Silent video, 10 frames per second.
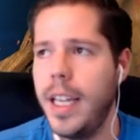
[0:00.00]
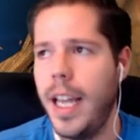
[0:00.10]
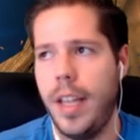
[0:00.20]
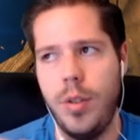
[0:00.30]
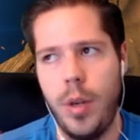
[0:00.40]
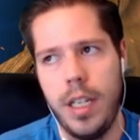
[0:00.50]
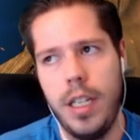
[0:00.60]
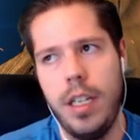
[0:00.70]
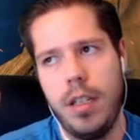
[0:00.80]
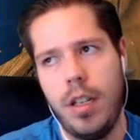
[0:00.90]
And so I
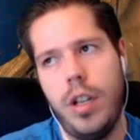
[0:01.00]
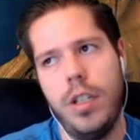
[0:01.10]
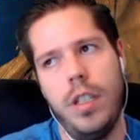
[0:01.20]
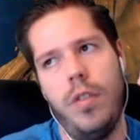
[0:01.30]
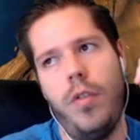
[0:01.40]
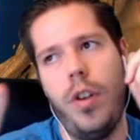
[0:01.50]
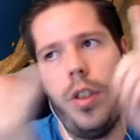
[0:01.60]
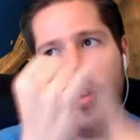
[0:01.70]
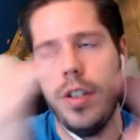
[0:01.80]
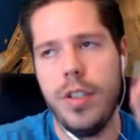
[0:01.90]
need content for
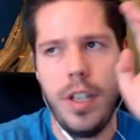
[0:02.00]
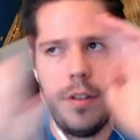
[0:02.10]
Thursday,